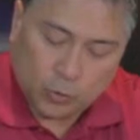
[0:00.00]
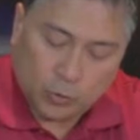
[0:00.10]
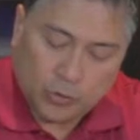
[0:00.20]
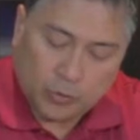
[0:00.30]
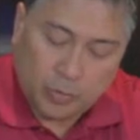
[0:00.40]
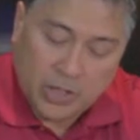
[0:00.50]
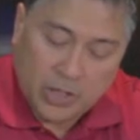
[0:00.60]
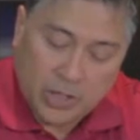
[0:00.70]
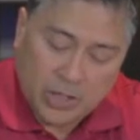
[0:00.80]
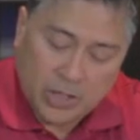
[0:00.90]
will
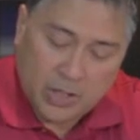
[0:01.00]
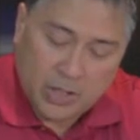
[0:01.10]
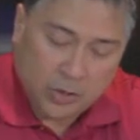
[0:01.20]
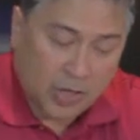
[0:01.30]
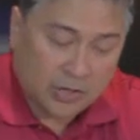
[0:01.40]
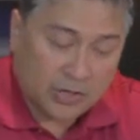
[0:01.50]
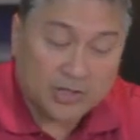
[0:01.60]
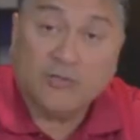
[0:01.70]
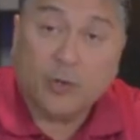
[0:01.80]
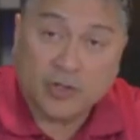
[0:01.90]
be, no, actually
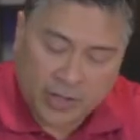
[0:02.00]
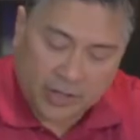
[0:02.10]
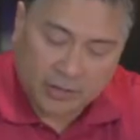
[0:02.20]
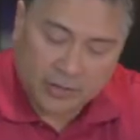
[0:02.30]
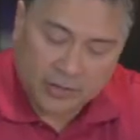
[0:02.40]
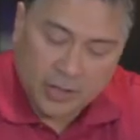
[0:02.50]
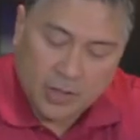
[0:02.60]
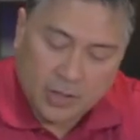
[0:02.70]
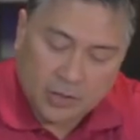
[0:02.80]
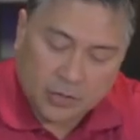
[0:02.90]
that's 4 cycles,
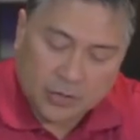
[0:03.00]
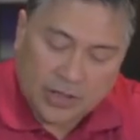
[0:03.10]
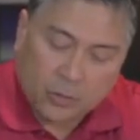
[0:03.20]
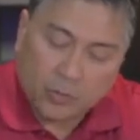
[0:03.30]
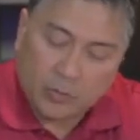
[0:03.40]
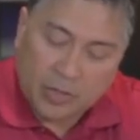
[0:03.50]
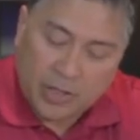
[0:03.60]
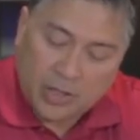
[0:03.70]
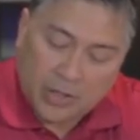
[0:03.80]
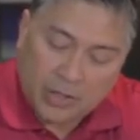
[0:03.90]
so that would
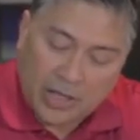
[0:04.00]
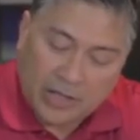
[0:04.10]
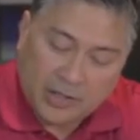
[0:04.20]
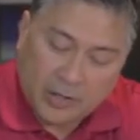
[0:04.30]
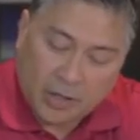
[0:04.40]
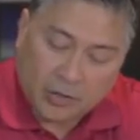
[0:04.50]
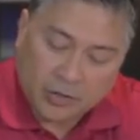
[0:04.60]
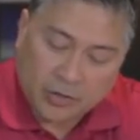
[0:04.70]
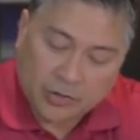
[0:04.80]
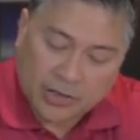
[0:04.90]
be the $80,
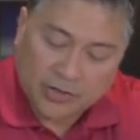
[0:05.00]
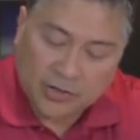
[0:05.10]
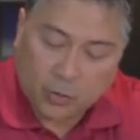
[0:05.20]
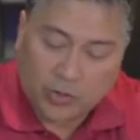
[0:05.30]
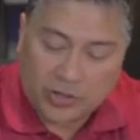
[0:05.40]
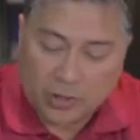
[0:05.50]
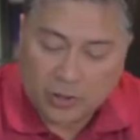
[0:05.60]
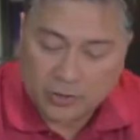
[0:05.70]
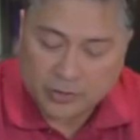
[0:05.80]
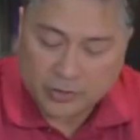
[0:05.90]
because that's the $20.
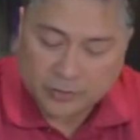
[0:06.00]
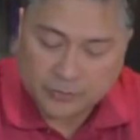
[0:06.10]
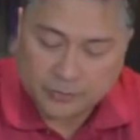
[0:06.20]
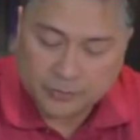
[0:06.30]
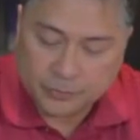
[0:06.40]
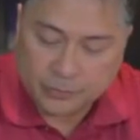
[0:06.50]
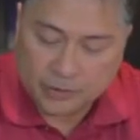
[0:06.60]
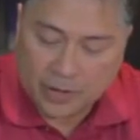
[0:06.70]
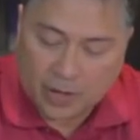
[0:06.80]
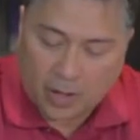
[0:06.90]

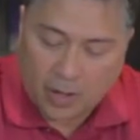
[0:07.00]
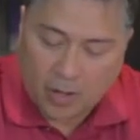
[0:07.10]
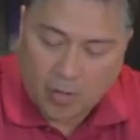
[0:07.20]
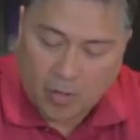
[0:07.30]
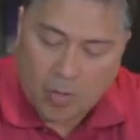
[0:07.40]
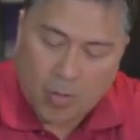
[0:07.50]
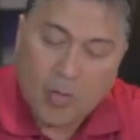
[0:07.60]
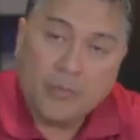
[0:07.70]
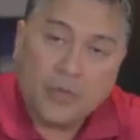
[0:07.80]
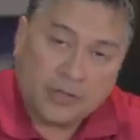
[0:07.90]
Okay,
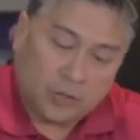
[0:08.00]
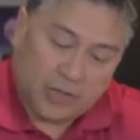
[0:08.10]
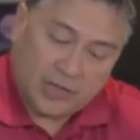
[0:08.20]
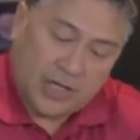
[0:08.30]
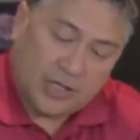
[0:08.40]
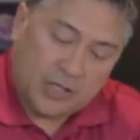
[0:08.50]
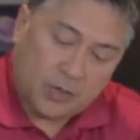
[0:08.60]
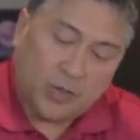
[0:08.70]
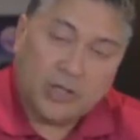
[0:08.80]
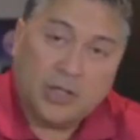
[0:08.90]
that's why it's
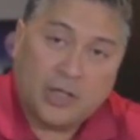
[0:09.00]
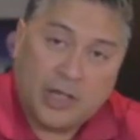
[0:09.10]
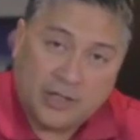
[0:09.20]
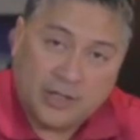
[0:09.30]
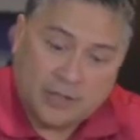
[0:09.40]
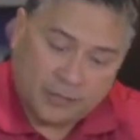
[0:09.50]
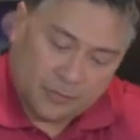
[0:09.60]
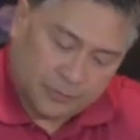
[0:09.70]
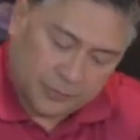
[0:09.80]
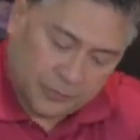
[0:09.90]
80, 20, 80.
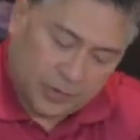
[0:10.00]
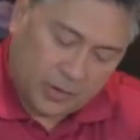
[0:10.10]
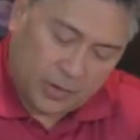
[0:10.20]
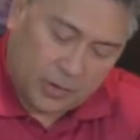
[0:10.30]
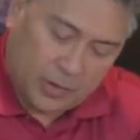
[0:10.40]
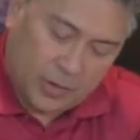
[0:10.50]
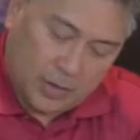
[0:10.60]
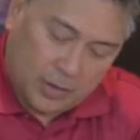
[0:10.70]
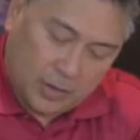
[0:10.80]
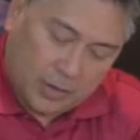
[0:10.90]
Okay,
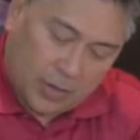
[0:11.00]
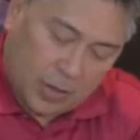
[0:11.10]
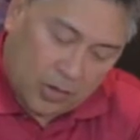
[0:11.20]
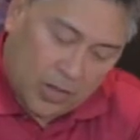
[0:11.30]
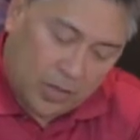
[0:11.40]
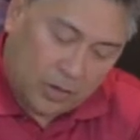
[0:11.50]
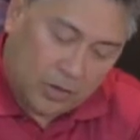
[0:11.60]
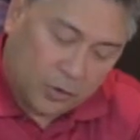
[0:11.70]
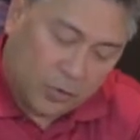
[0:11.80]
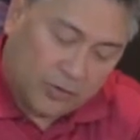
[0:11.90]
now here
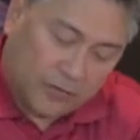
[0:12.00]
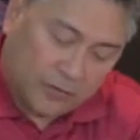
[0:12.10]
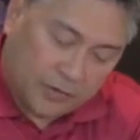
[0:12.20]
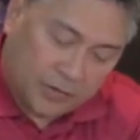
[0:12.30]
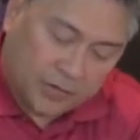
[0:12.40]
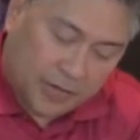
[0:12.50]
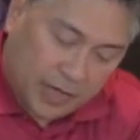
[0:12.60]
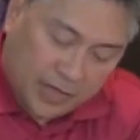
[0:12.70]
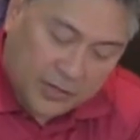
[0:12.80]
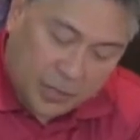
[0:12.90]
the 256, the
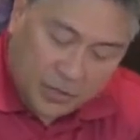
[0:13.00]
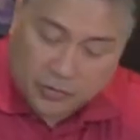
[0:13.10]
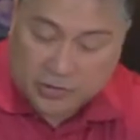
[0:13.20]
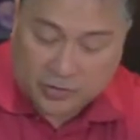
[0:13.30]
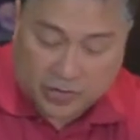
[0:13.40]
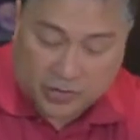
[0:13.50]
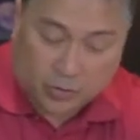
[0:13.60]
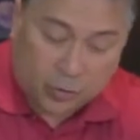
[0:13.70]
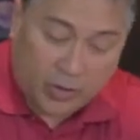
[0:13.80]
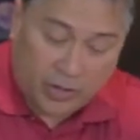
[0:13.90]
next month you just take
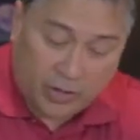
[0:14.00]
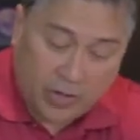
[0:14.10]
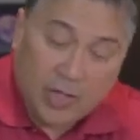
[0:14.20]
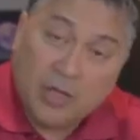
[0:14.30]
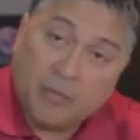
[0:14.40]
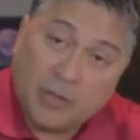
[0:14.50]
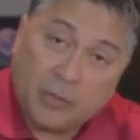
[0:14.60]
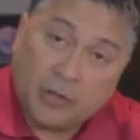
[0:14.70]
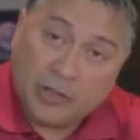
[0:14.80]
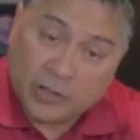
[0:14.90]
the 20
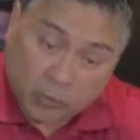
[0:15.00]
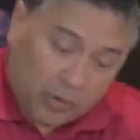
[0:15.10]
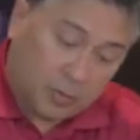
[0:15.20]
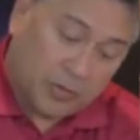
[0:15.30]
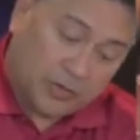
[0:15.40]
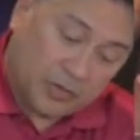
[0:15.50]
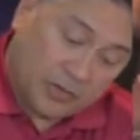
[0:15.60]
people in network plus the